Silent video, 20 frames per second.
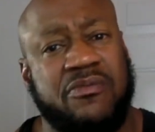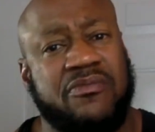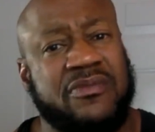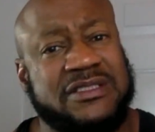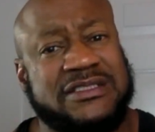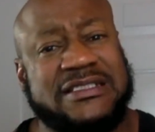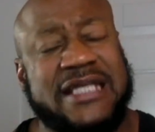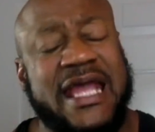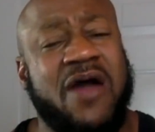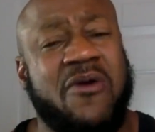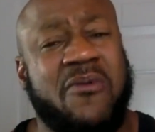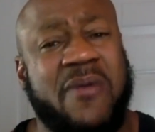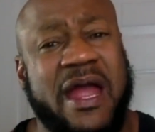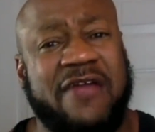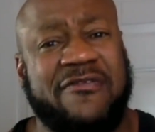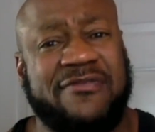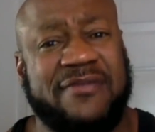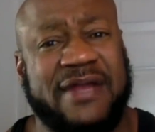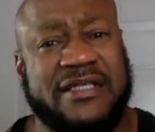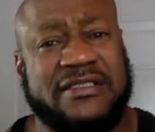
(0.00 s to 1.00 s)
stay
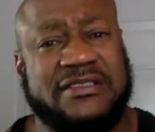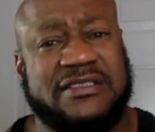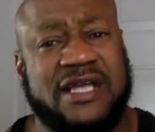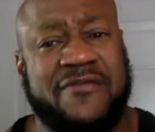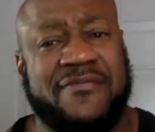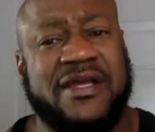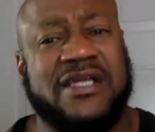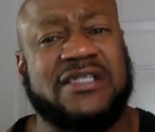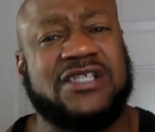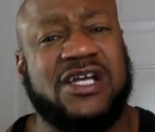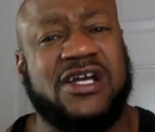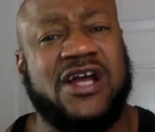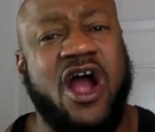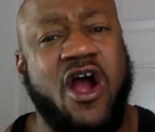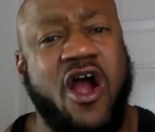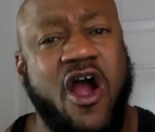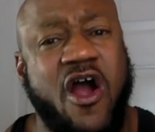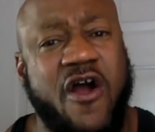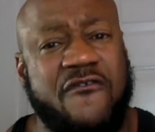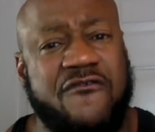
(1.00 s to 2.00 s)
away from that stuff because there
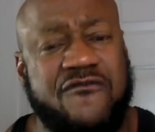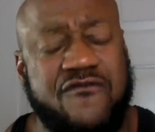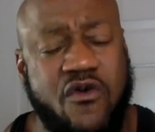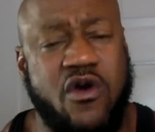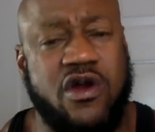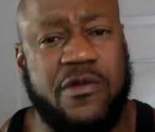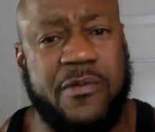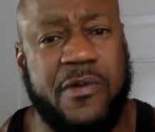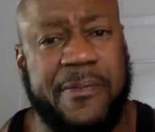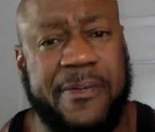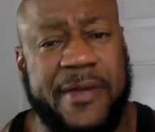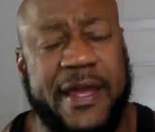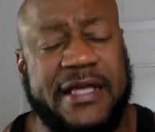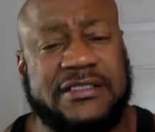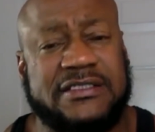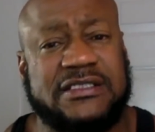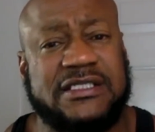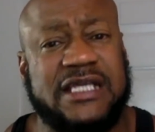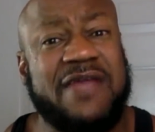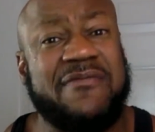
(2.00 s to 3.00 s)
are affordable
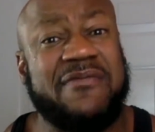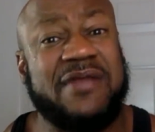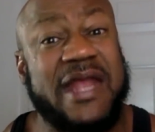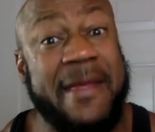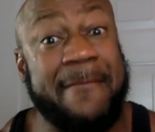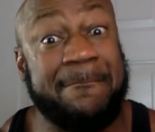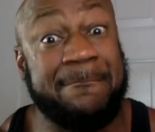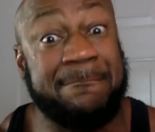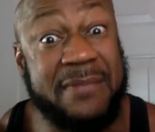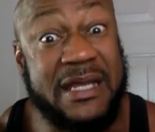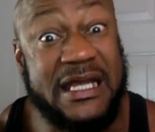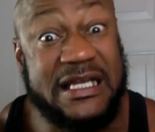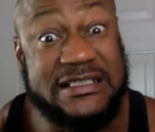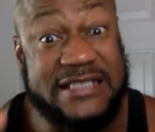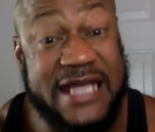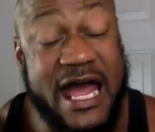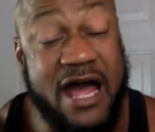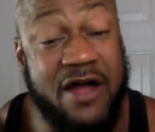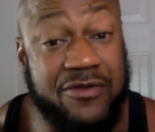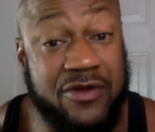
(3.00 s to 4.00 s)
places. Even in
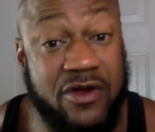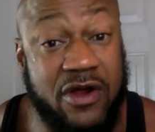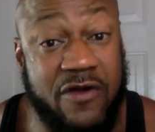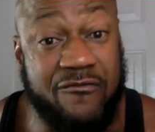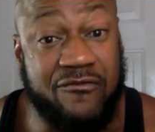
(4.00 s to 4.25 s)
Midtown, there are